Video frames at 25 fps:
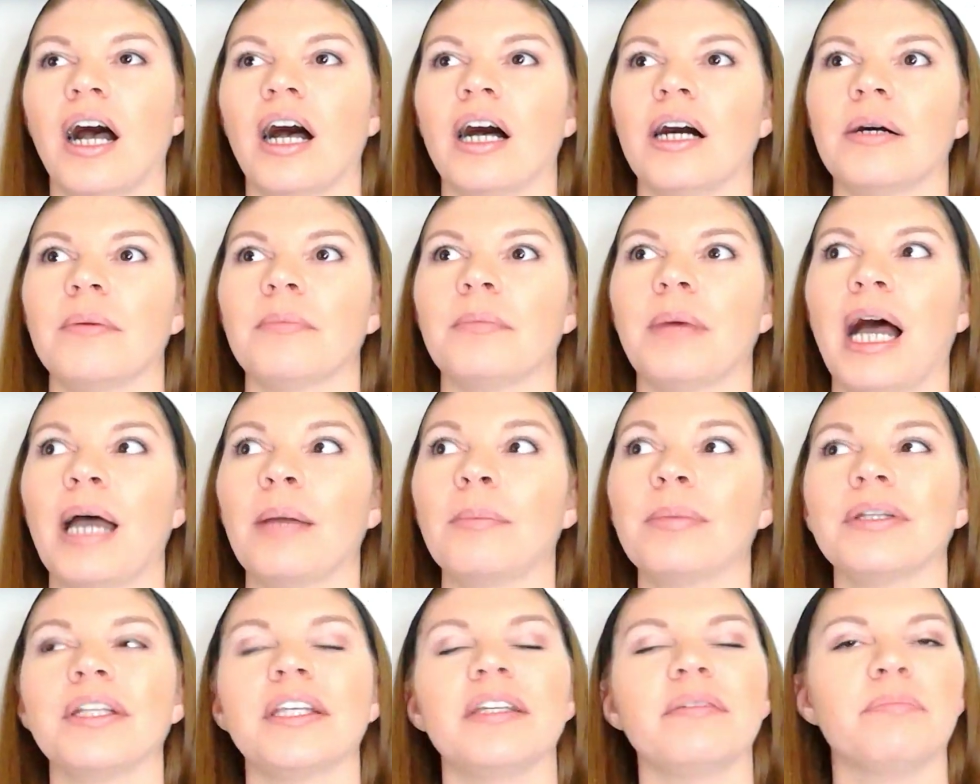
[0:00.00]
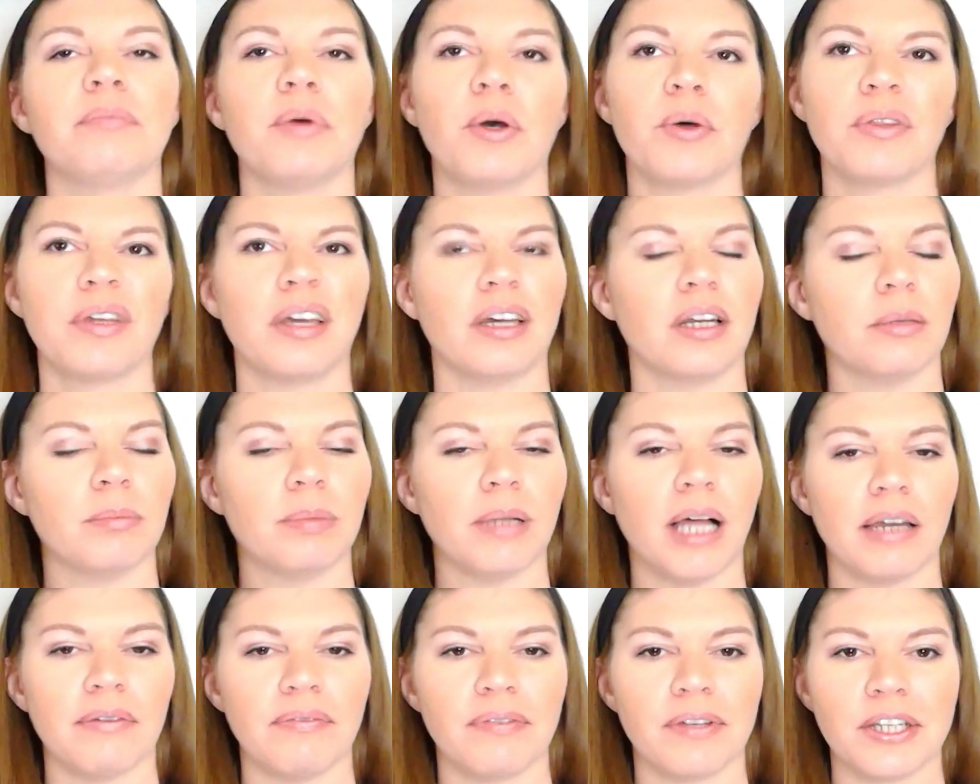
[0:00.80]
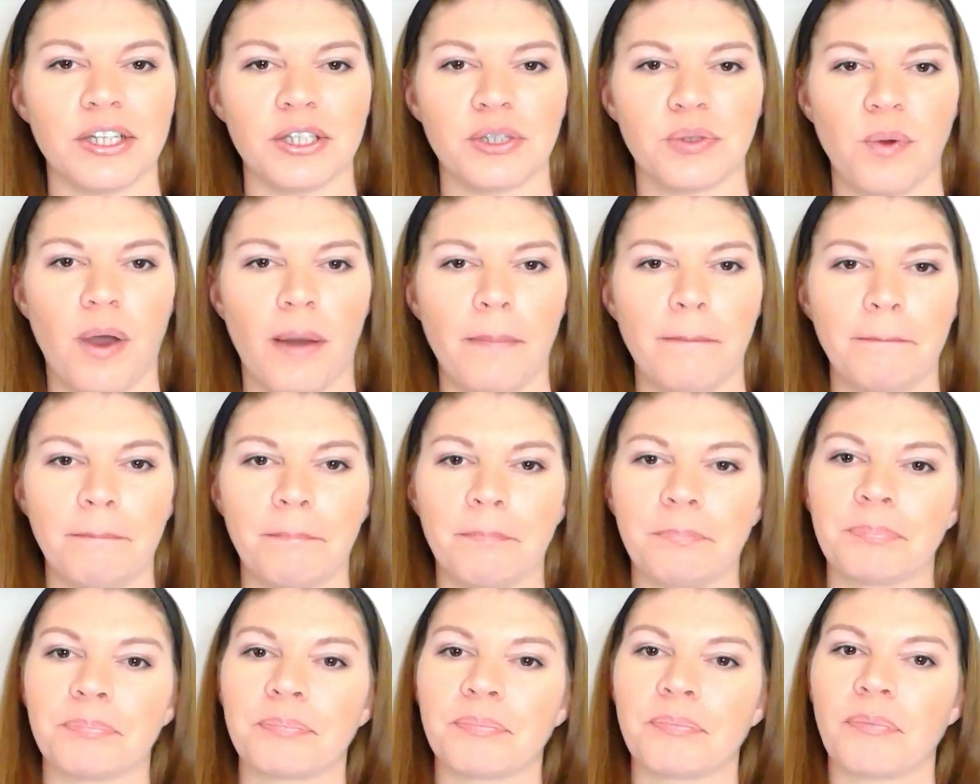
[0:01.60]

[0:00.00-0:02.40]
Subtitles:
I believe both can apply for this one.